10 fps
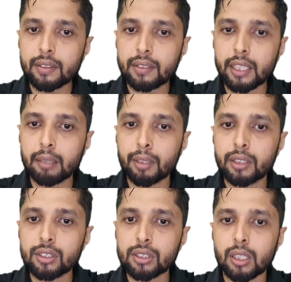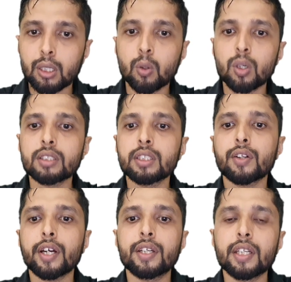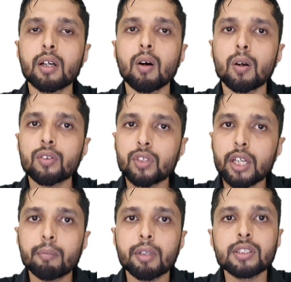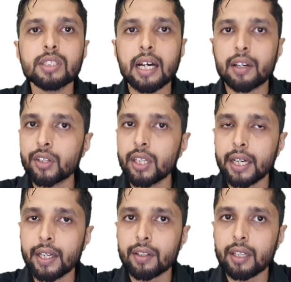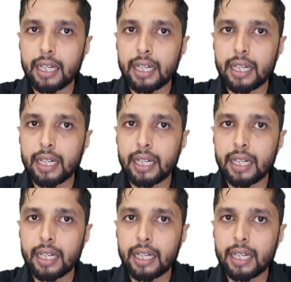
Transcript: 3 months notice in writing or 3 months salary and